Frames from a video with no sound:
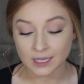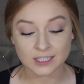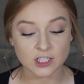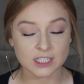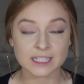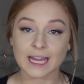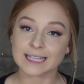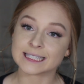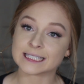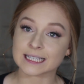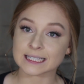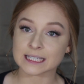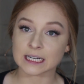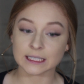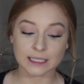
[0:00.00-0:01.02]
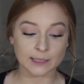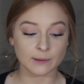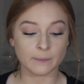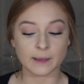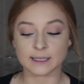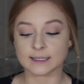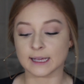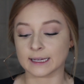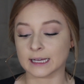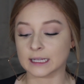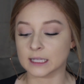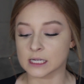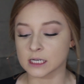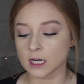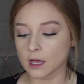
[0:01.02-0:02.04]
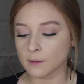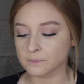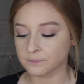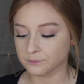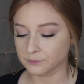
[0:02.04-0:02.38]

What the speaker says: Just in case it does get a little bit messy, I can clean it up.